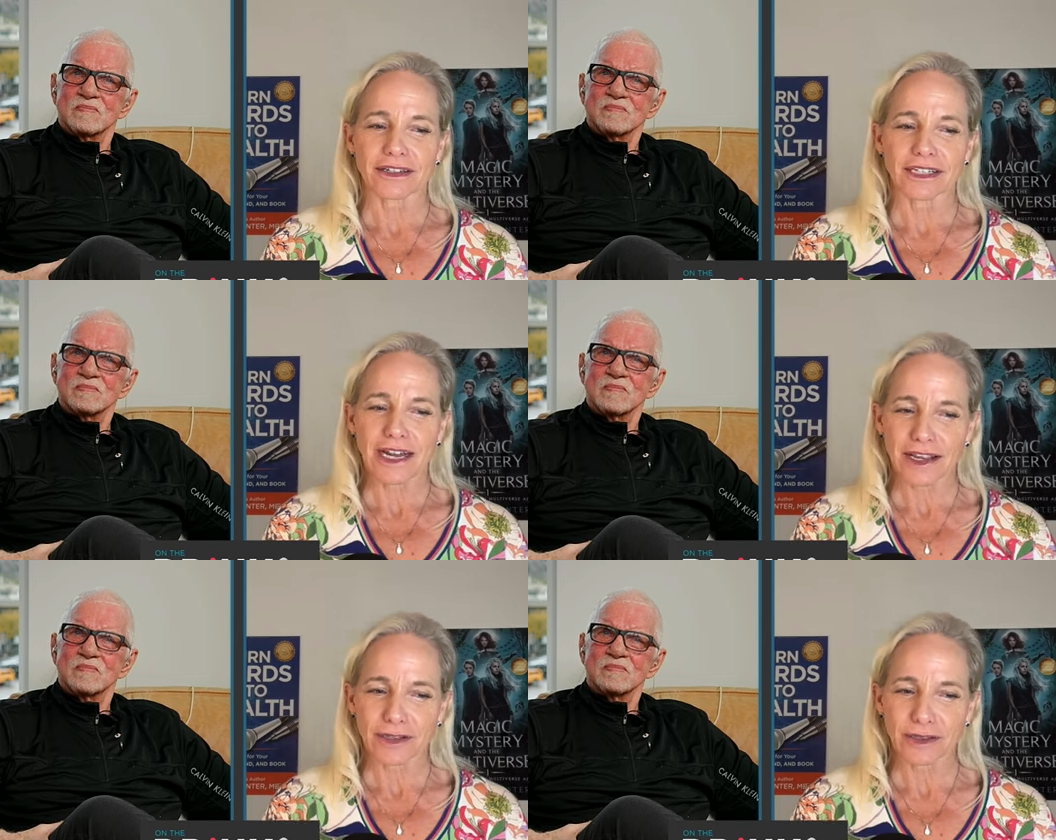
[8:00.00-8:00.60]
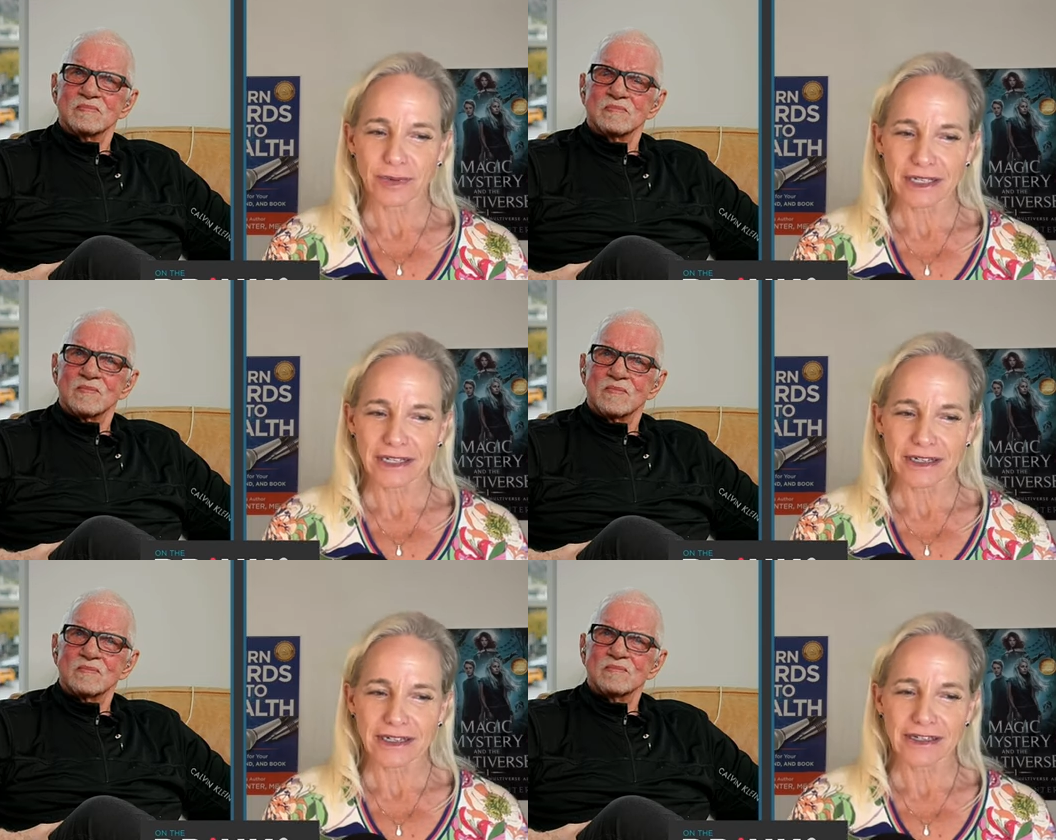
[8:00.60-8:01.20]
Speaker 1: sales
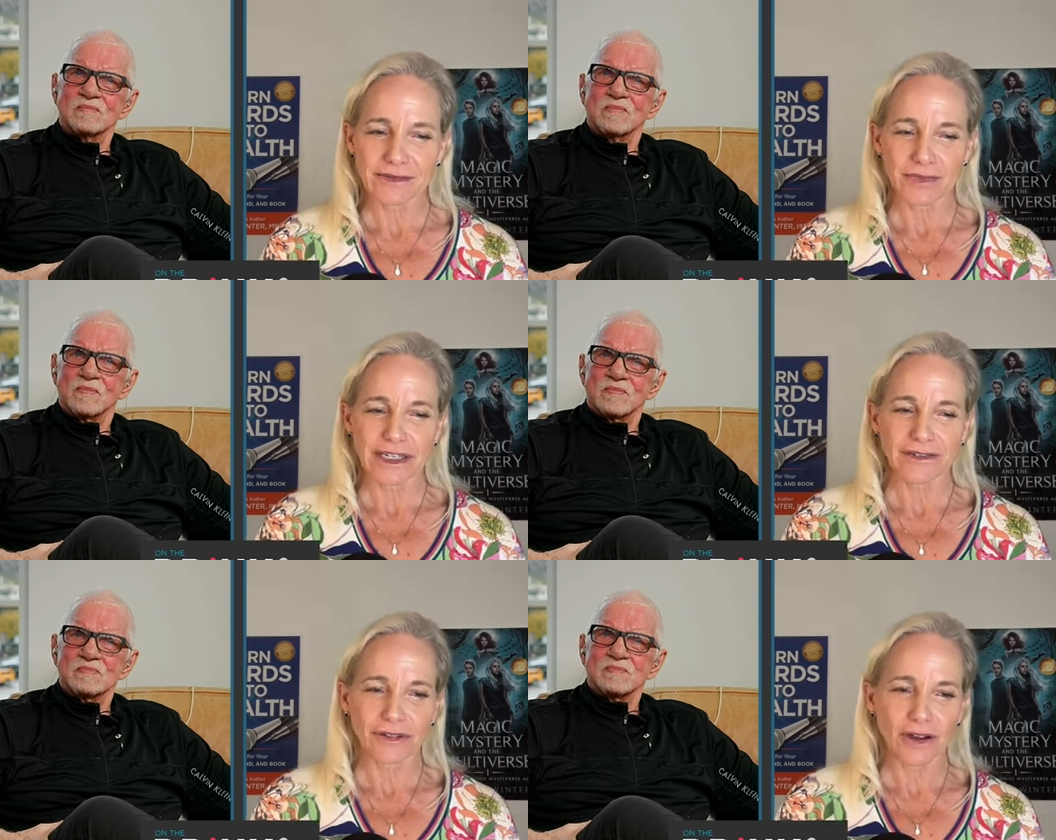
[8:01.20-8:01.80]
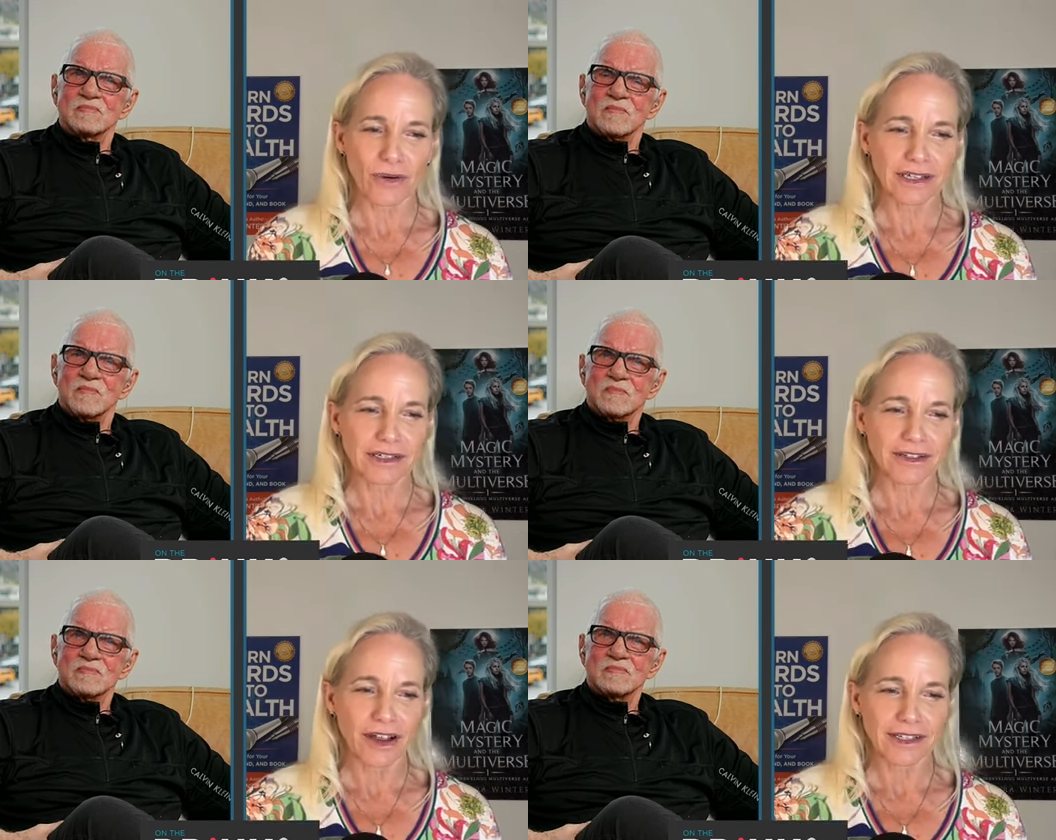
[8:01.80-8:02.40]
business, Pacific Quest
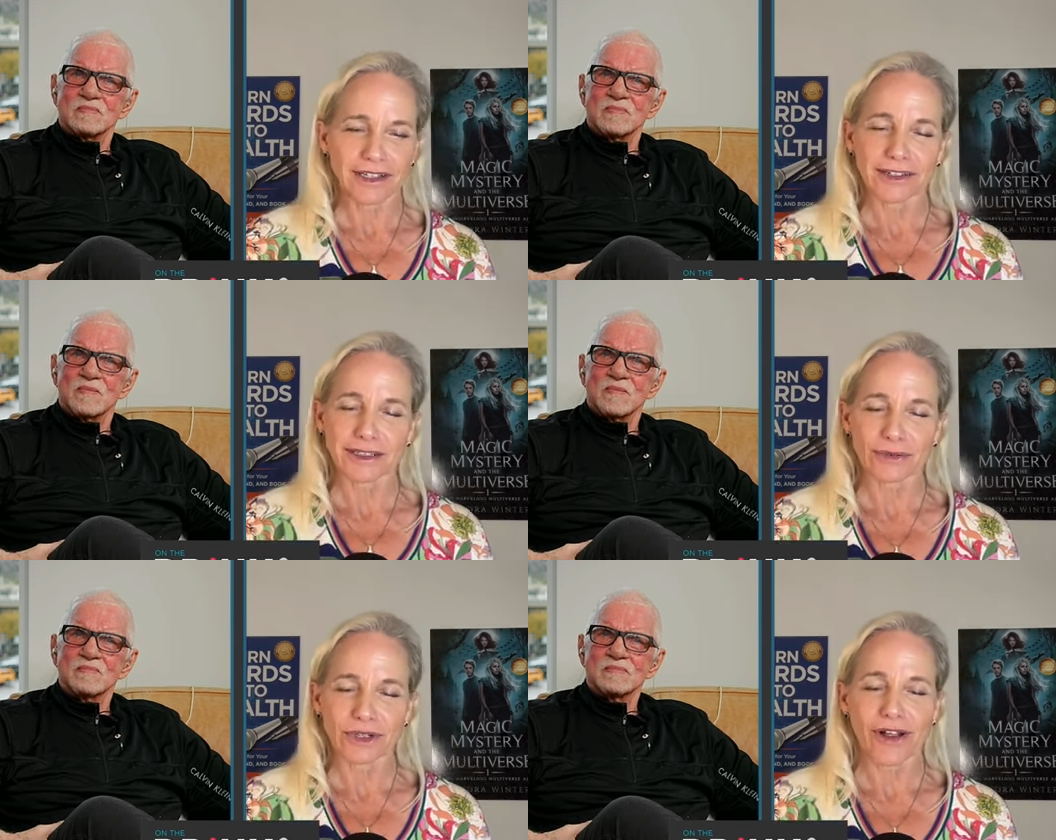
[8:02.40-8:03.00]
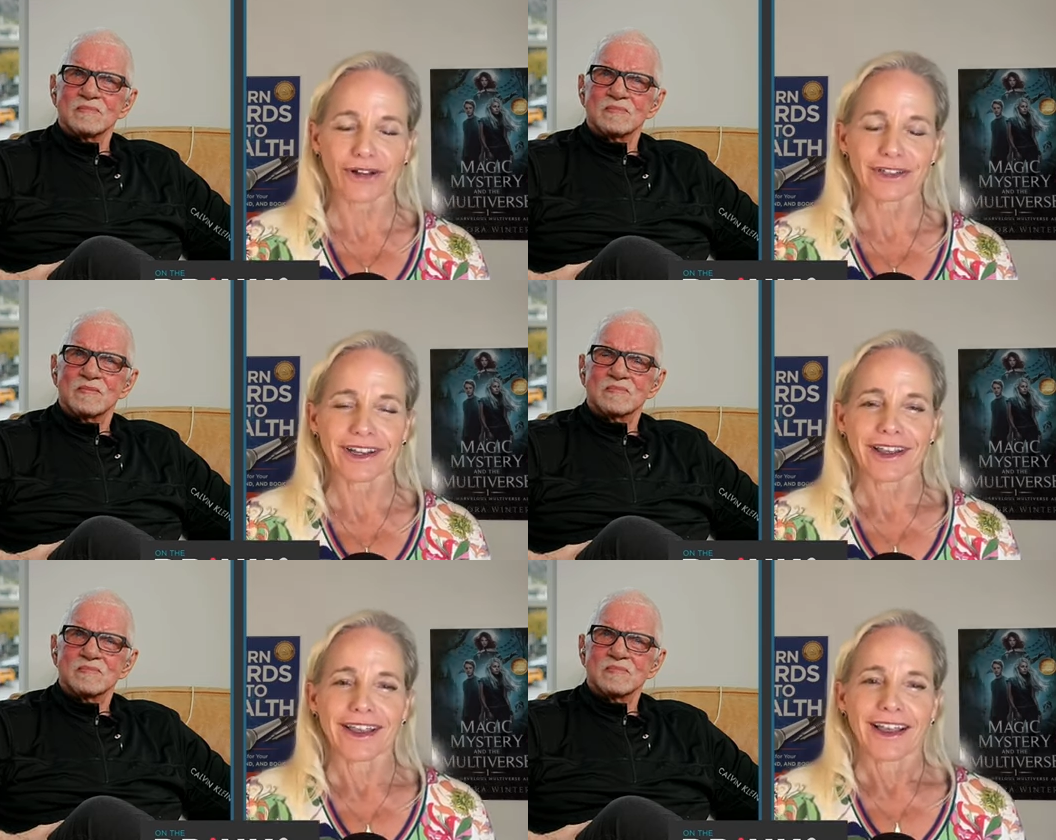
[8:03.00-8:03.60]
Yacht Sales, it was called.
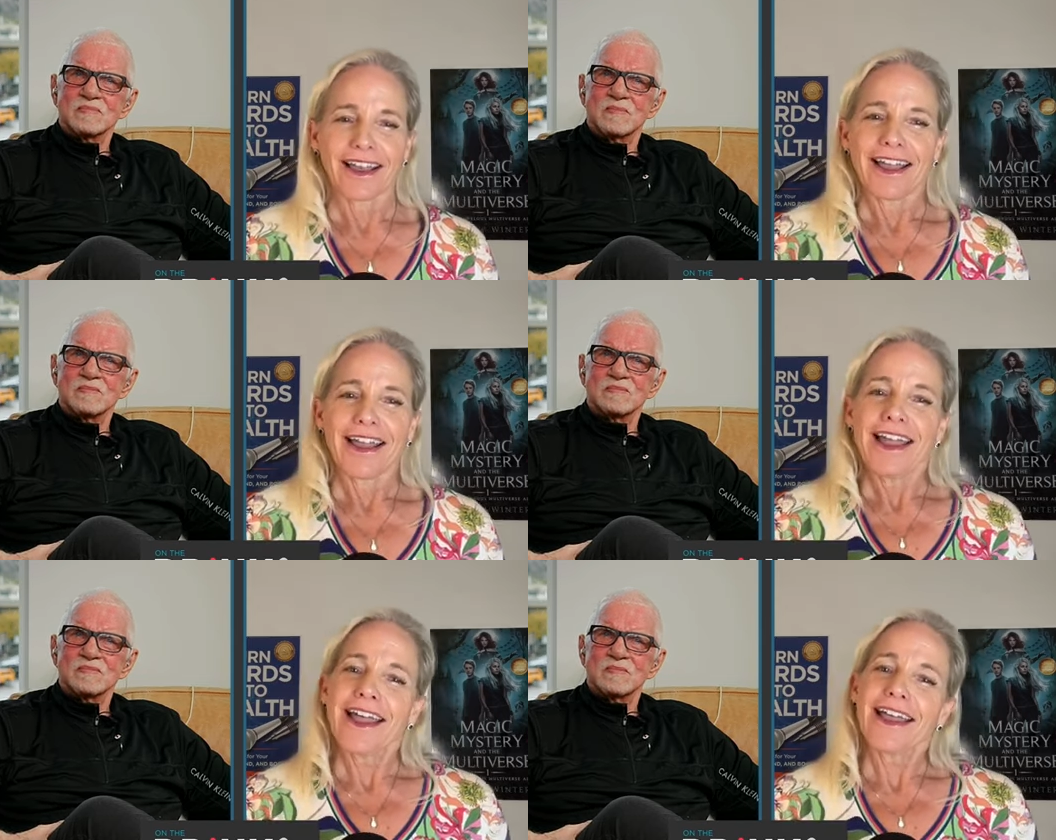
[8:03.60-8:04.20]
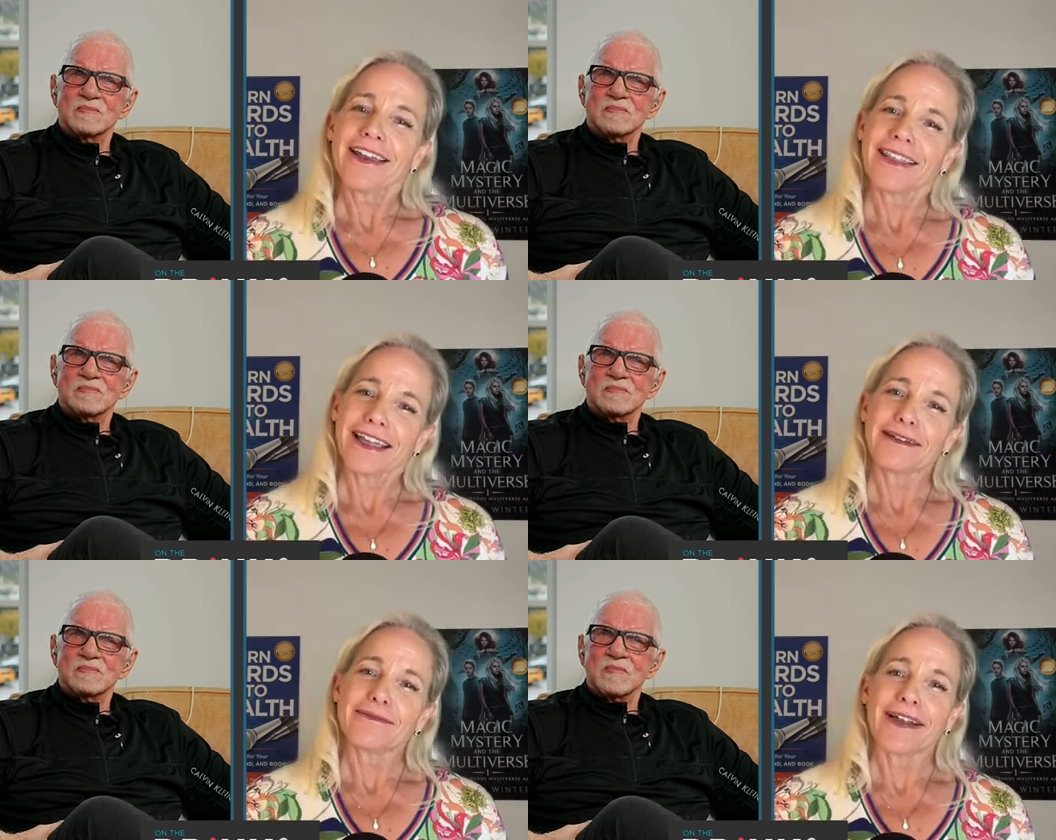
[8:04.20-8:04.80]
And
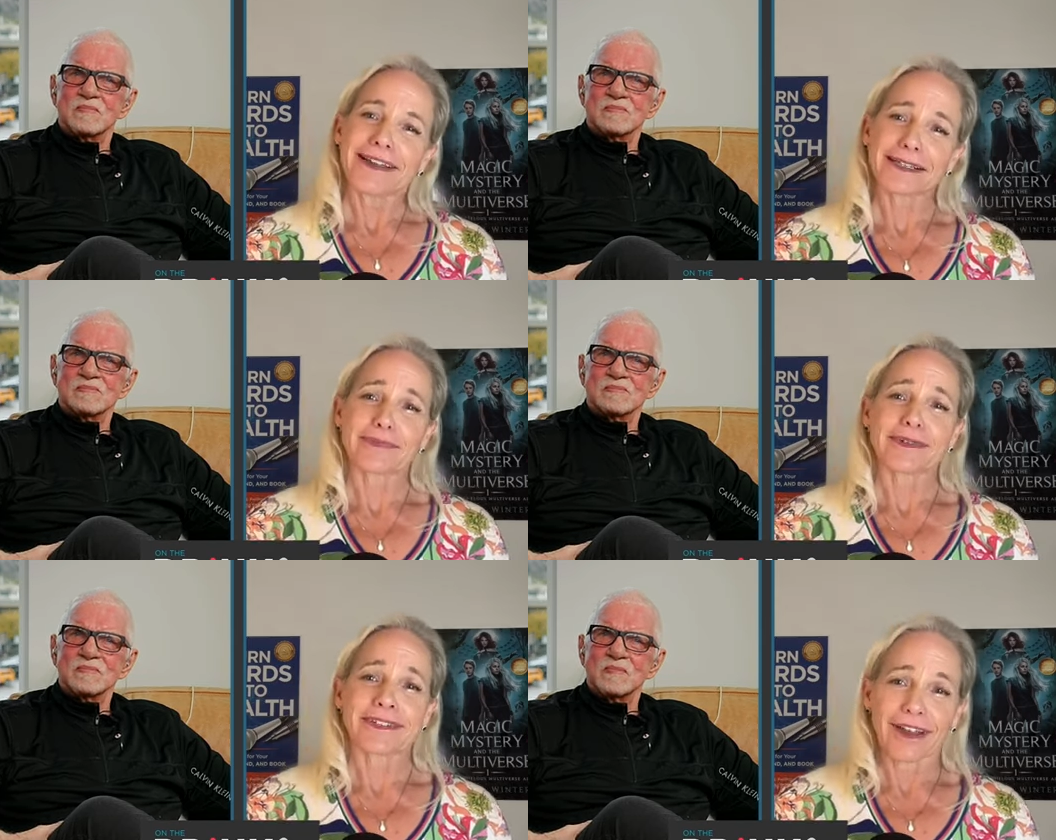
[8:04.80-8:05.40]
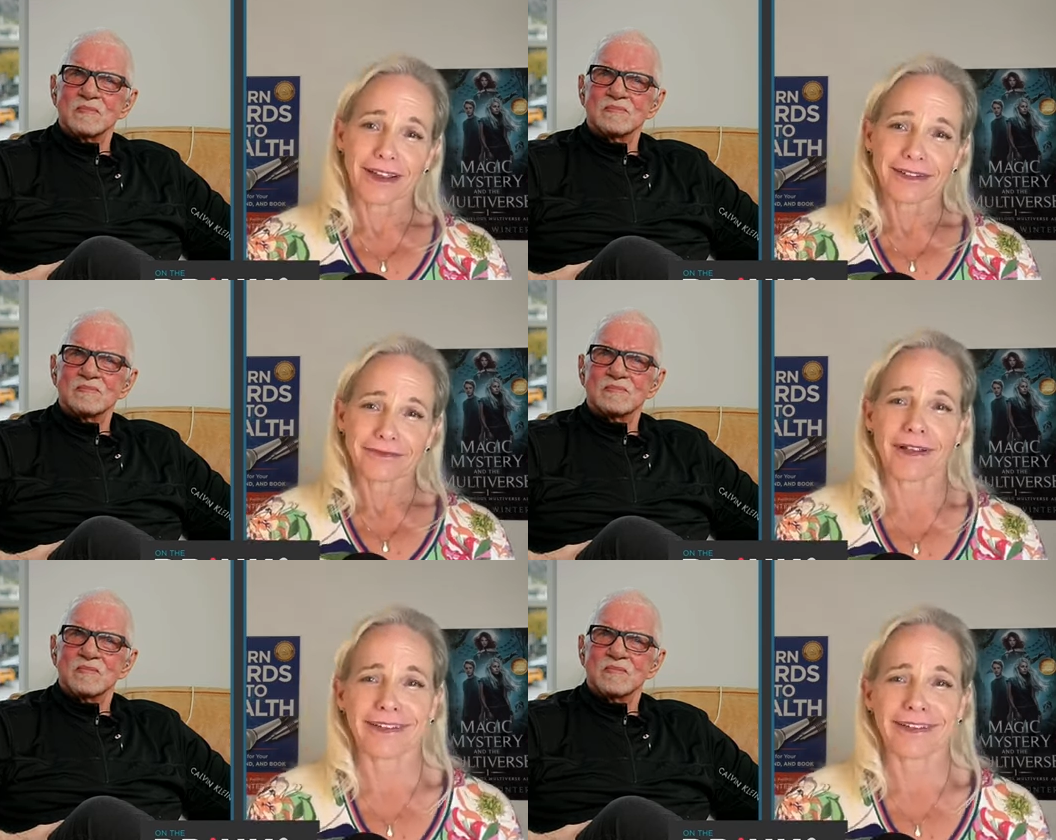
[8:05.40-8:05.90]
then my husband died.